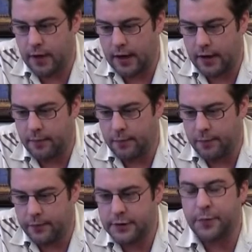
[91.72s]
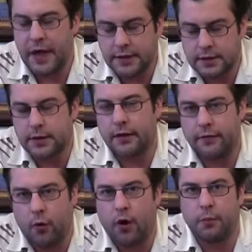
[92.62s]
um, space and
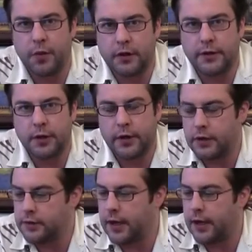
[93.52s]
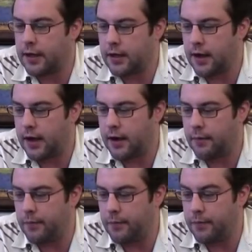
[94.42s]
form built into a hillside.
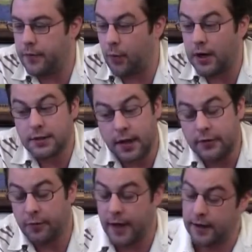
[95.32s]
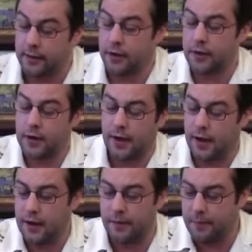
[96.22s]
Um, the wine's not too bad either.
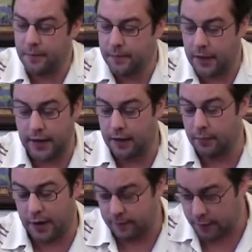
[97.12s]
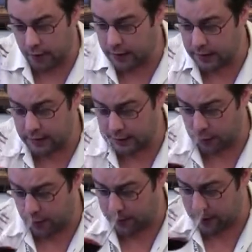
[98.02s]
Um, again, Bob Foley is the
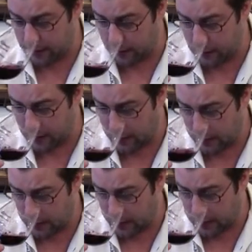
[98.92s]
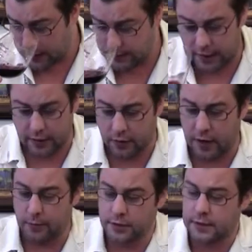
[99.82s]
winemaker. He's had
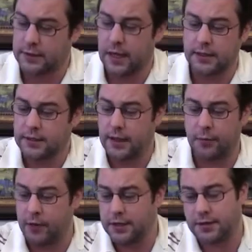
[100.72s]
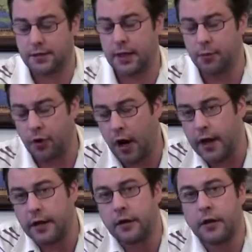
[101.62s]
incredible success at places like
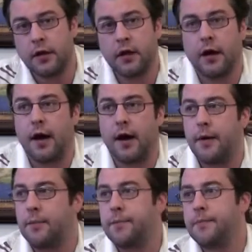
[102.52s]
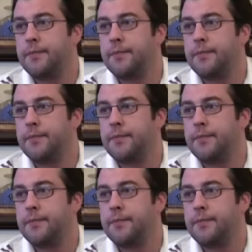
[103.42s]
Pride. Um,